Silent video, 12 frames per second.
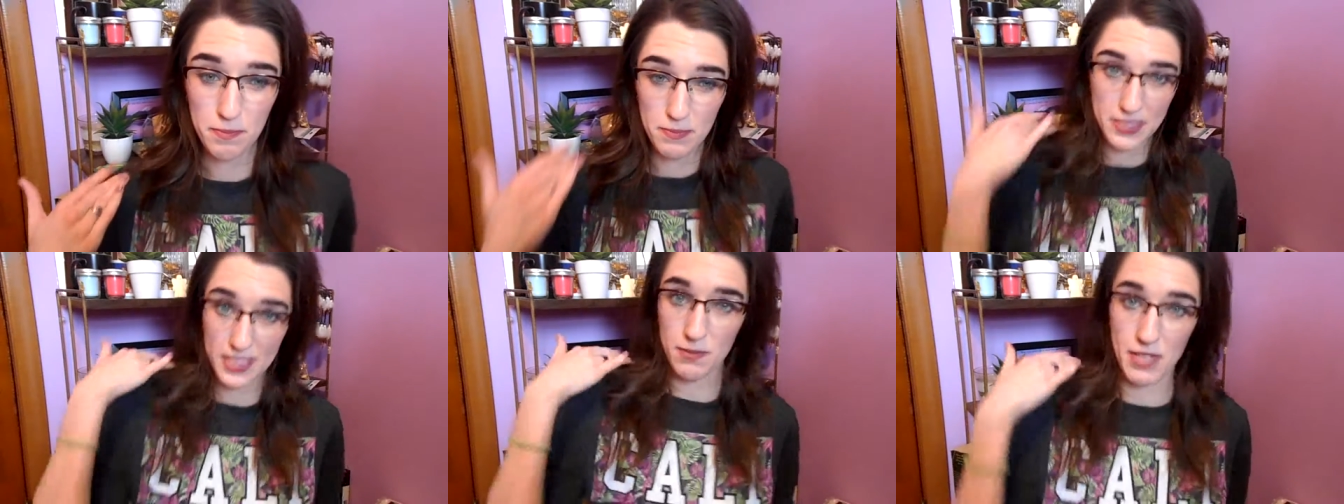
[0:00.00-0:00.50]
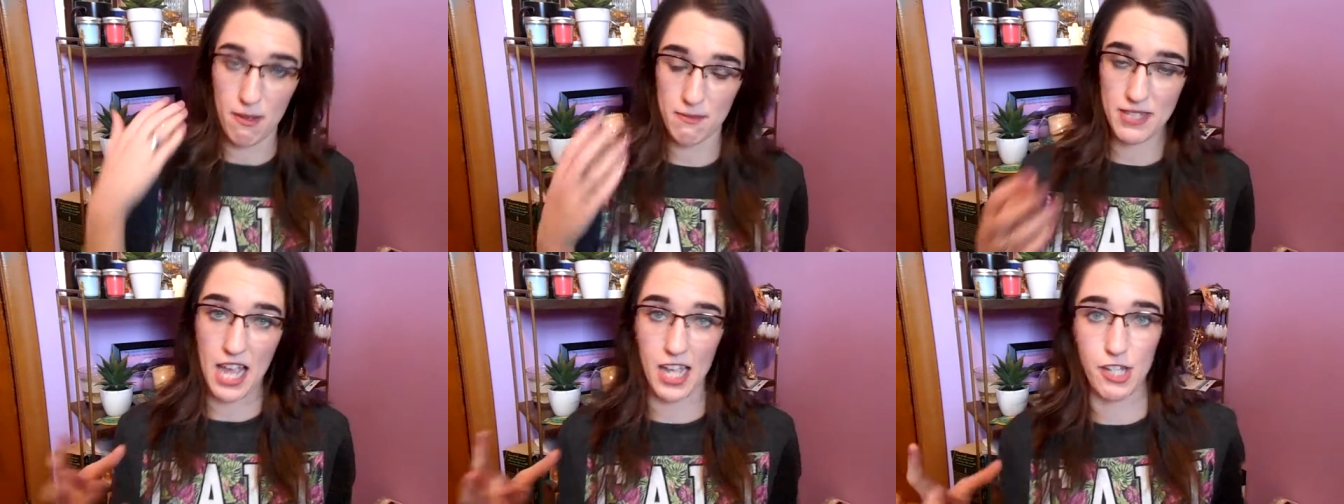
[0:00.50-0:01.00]
Sometimes
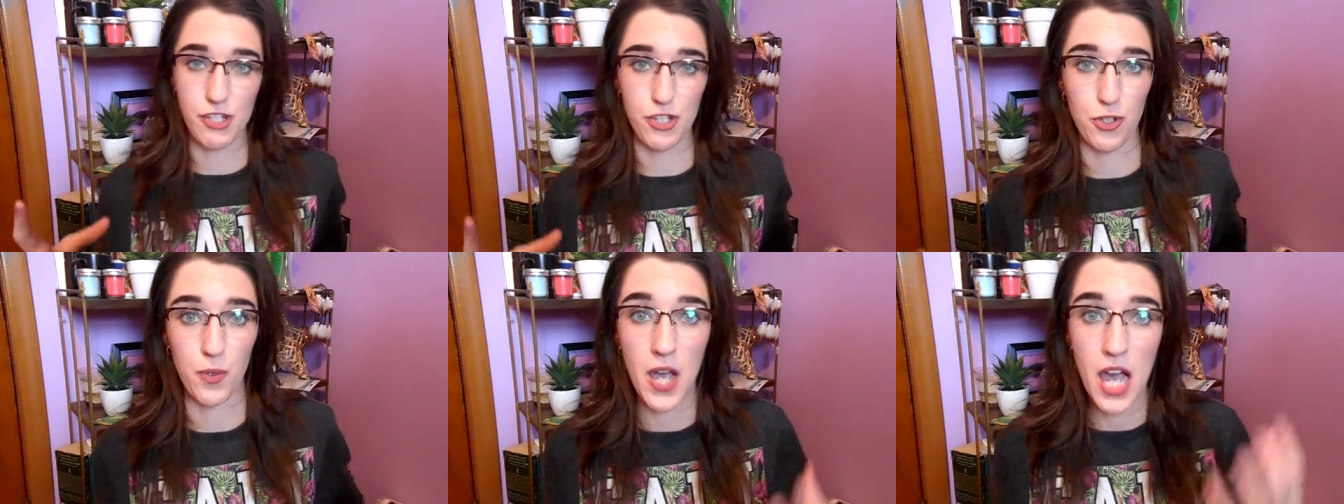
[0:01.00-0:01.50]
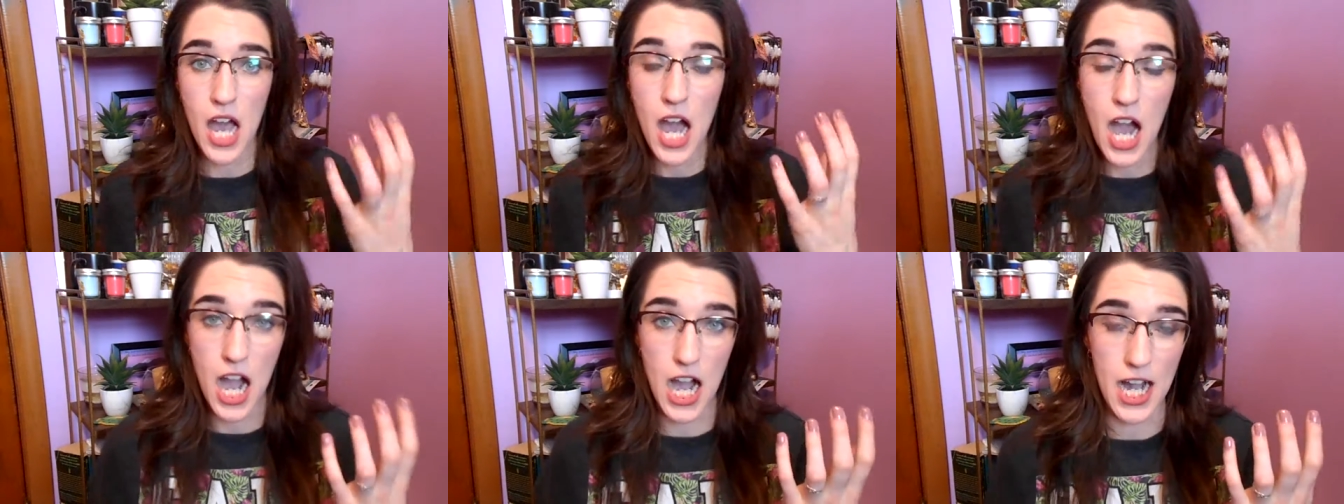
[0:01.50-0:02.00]
I do
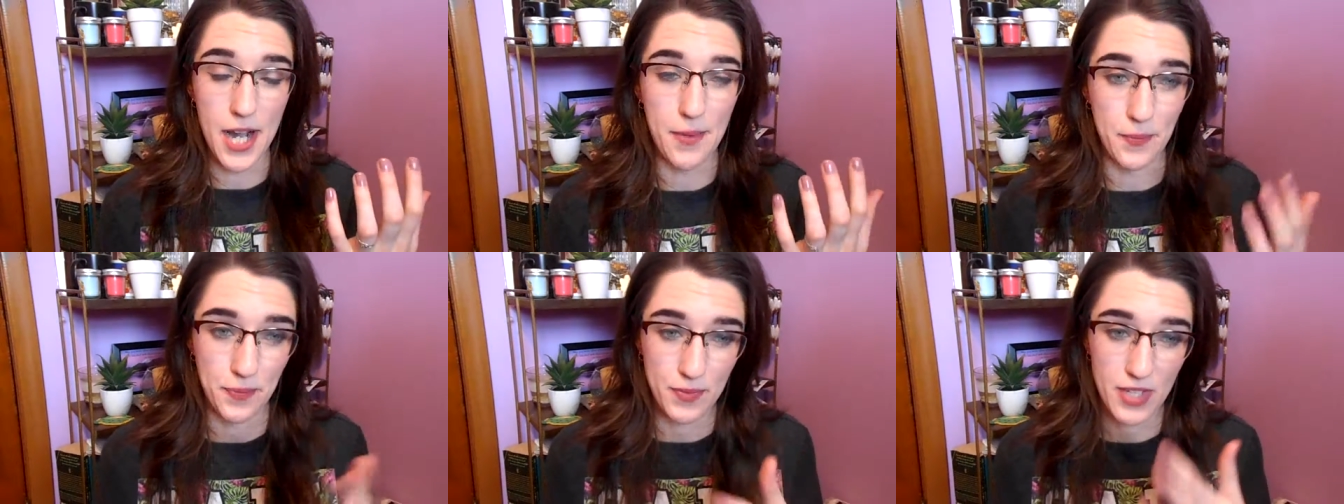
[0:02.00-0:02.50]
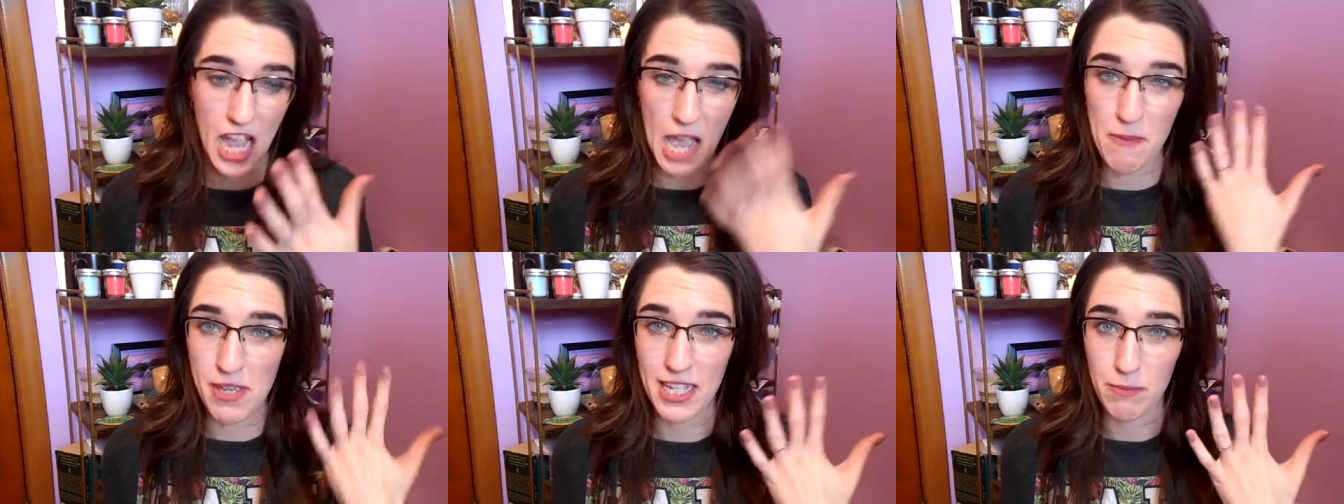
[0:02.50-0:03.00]
um, eye
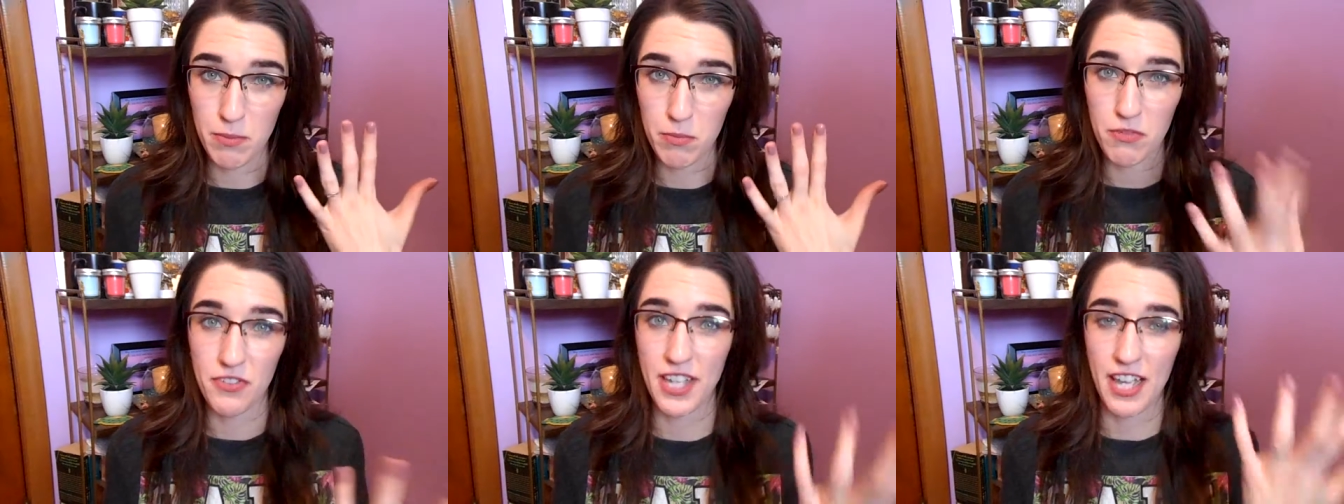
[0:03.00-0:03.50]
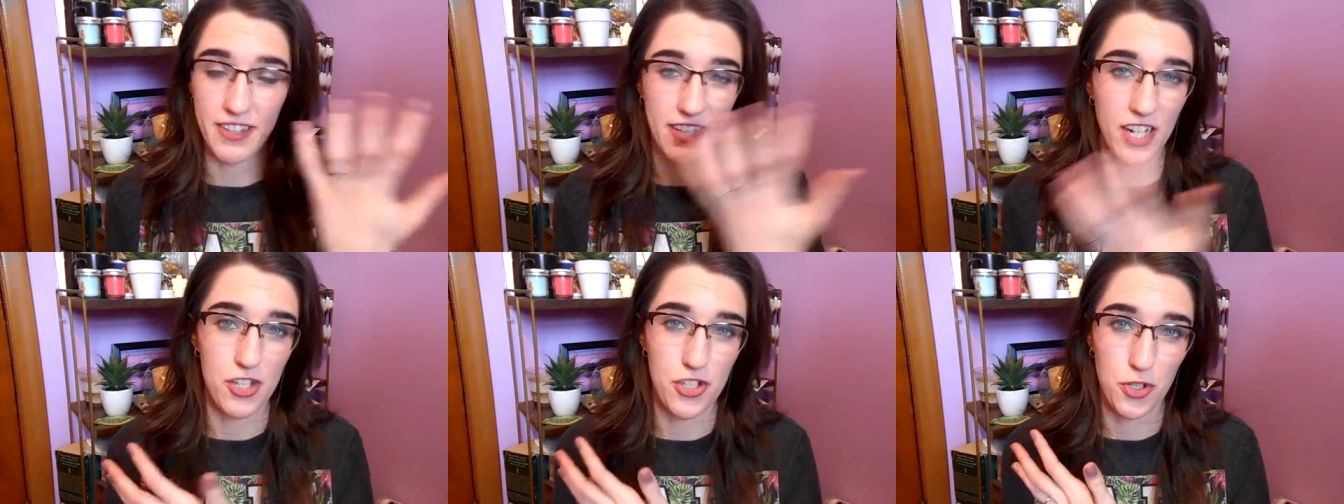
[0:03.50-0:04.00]
makeup removing and then
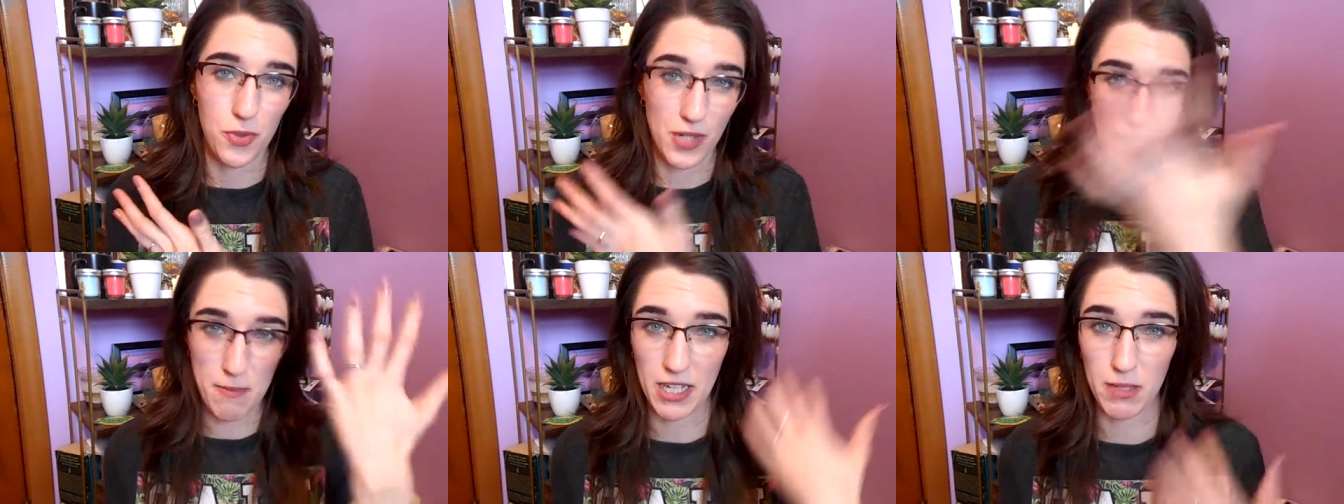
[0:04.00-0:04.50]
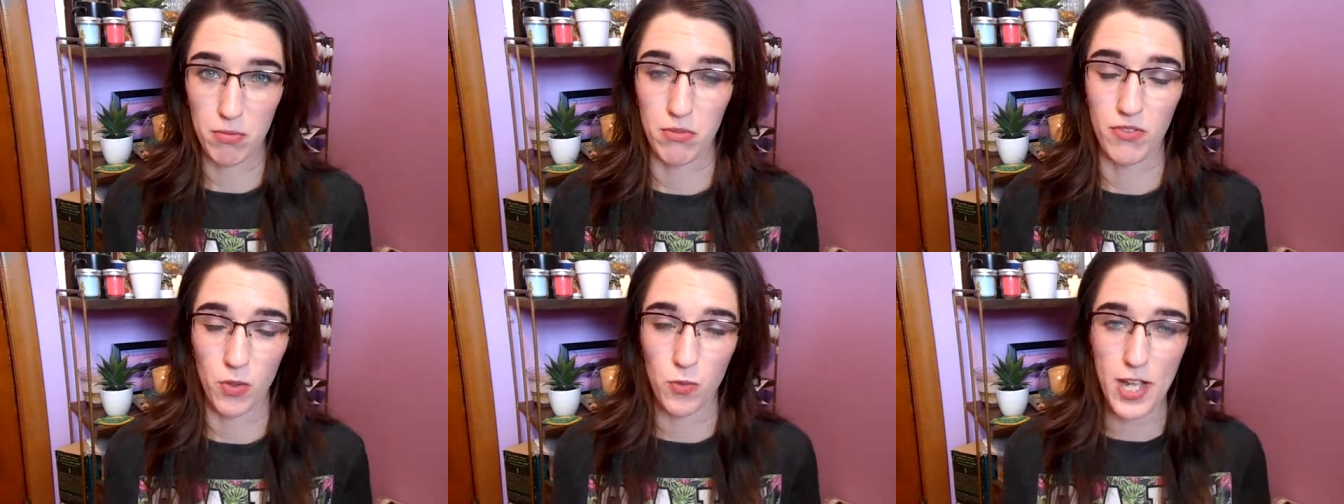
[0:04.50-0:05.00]
I do an eye makeup
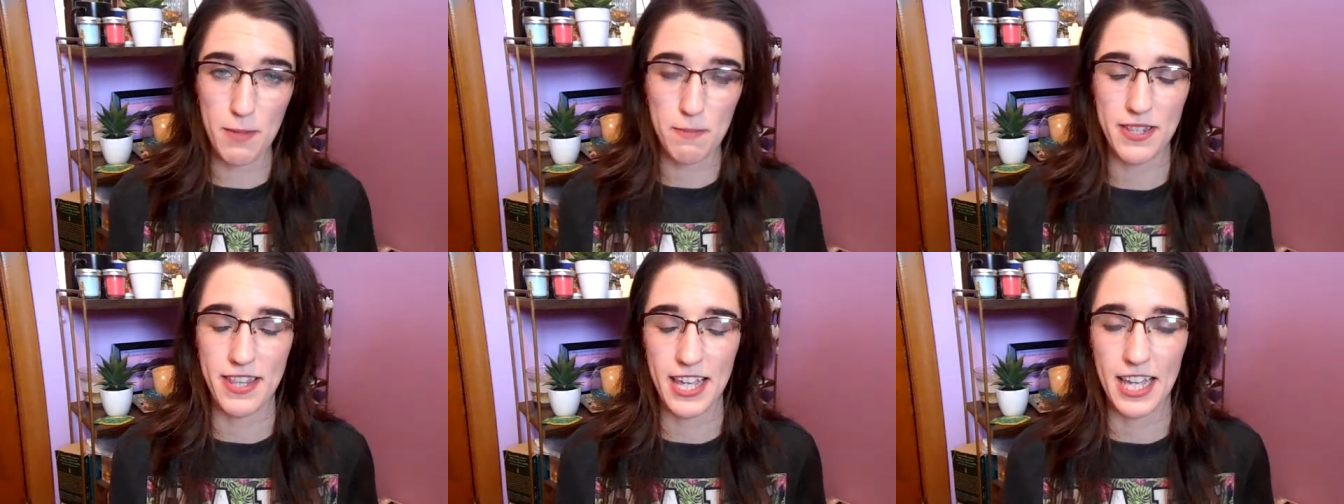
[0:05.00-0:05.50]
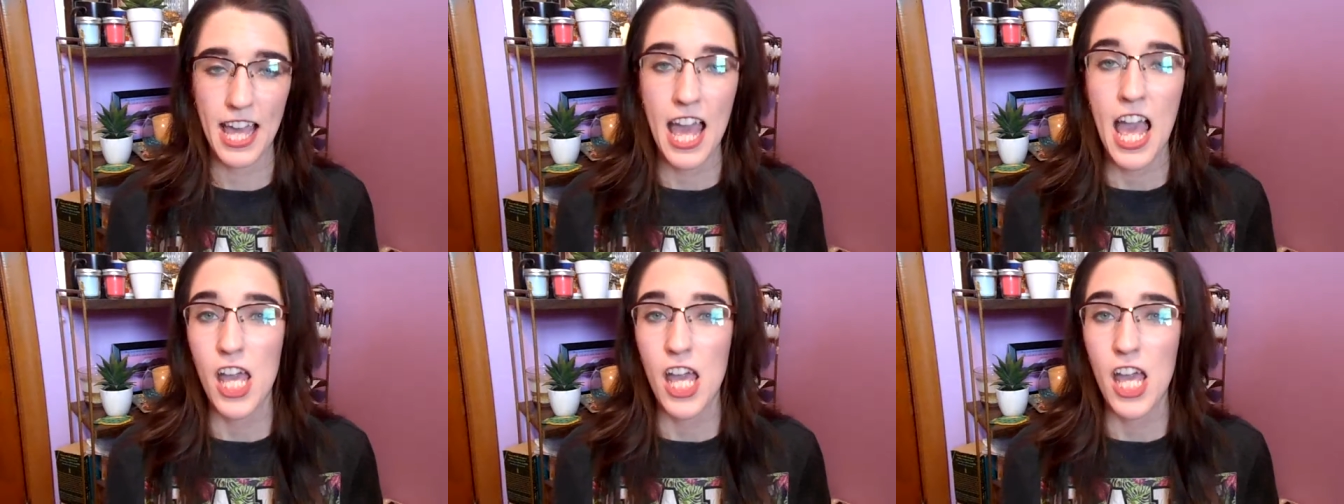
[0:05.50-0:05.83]
removing wipe thing.